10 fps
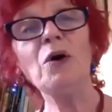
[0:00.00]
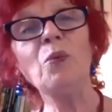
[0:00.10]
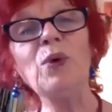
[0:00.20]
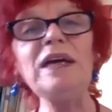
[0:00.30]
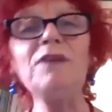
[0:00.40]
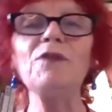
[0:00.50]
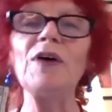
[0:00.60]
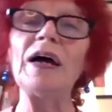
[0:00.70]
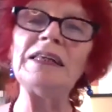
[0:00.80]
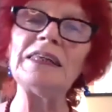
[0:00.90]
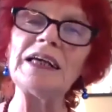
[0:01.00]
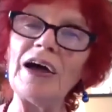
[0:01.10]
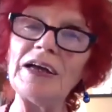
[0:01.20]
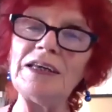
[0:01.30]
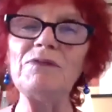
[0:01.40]
We'd find the
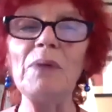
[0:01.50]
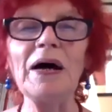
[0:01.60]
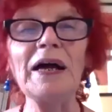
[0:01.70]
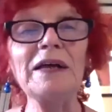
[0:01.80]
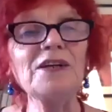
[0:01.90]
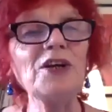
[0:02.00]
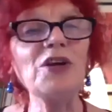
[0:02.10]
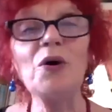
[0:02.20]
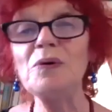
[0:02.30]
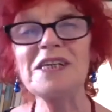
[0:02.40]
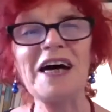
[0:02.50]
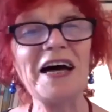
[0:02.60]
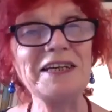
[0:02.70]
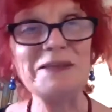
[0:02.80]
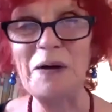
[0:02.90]
kind of mind that no
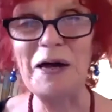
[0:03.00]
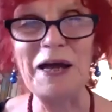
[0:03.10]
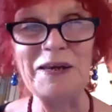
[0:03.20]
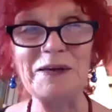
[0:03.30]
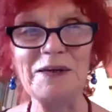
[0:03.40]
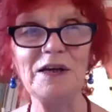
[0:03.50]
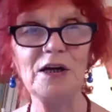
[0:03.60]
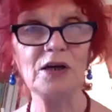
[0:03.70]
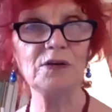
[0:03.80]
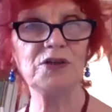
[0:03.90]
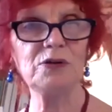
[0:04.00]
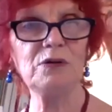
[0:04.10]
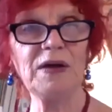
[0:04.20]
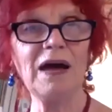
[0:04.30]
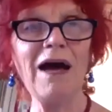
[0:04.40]
ties bind. Two of
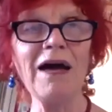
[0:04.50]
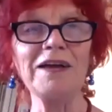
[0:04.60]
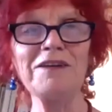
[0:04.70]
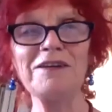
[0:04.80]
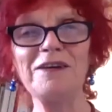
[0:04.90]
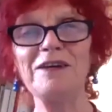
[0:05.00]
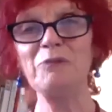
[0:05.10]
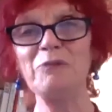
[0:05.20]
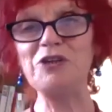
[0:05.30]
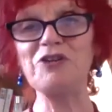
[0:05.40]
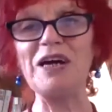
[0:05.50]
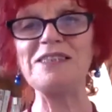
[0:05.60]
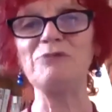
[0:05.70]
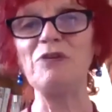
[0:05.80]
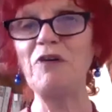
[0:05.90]
a kind, we'd
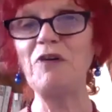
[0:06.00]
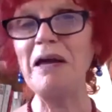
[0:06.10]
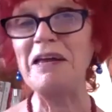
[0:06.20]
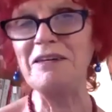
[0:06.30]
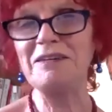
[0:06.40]
dress refined.